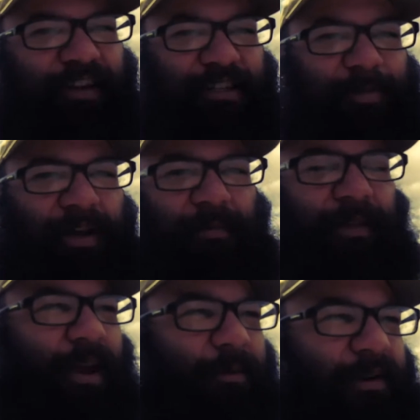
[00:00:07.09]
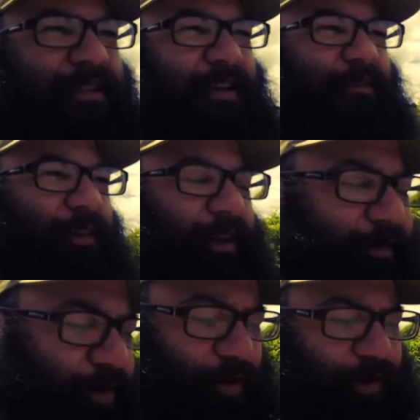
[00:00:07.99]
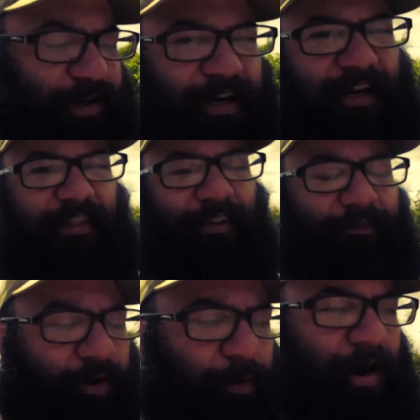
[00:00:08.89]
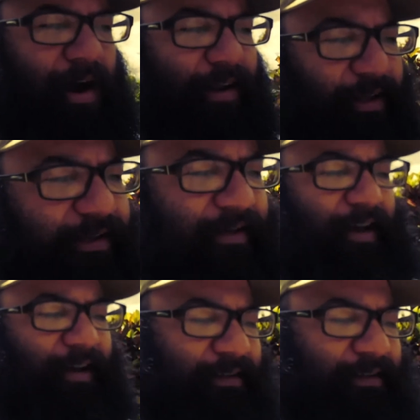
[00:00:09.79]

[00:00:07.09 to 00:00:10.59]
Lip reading: just pick up the camera because I haven't really recorded anything for a while and I'll